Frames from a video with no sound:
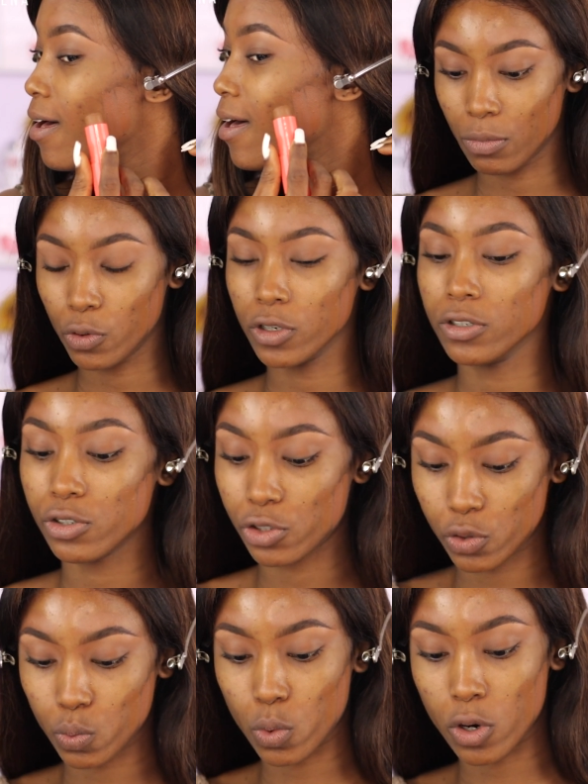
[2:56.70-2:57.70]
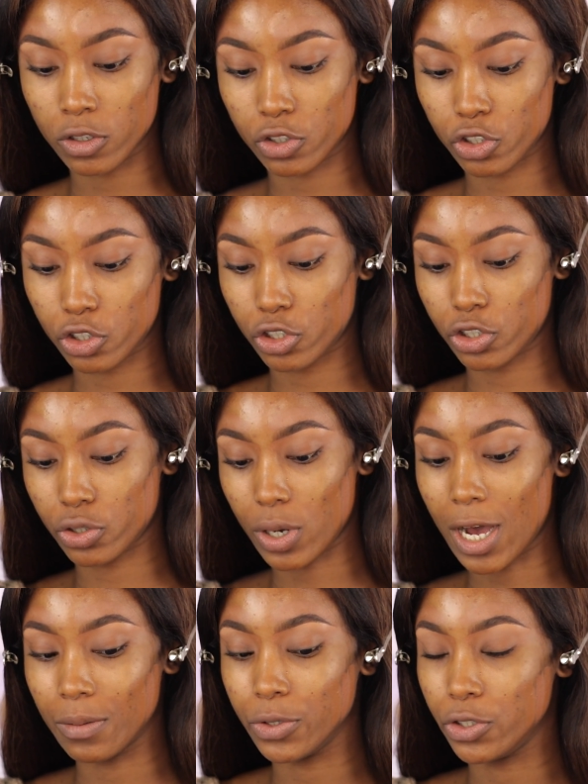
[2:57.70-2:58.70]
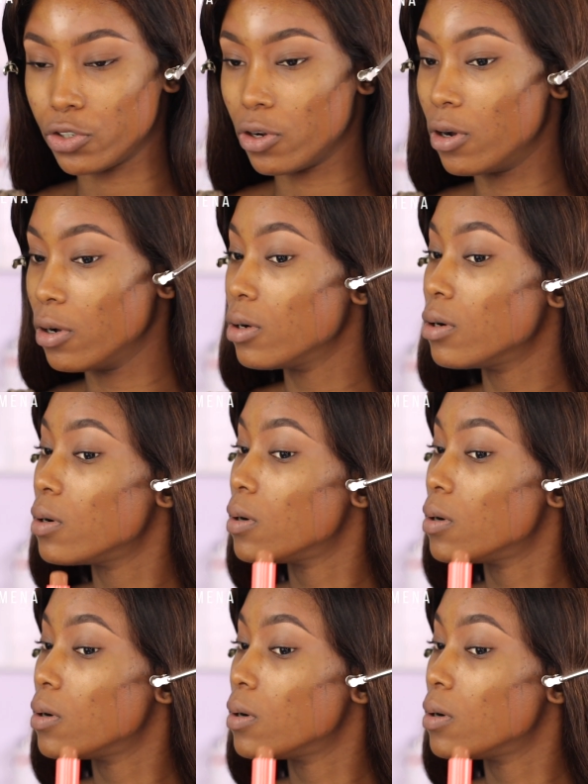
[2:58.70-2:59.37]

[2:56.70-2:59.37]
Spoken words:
I'm going to swatch Abidjan,